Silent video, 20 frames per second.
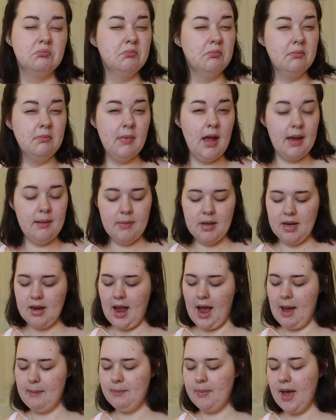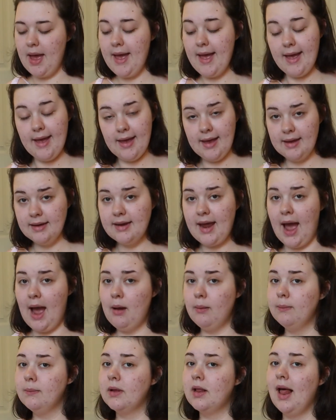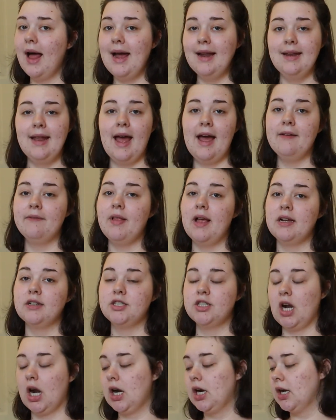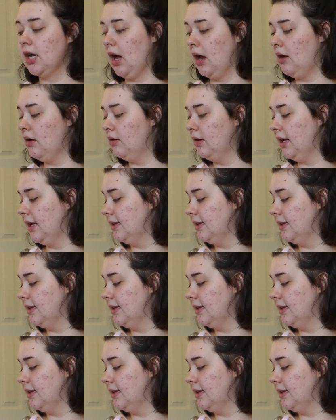Maybe, but I'm glad to have that shirt gone.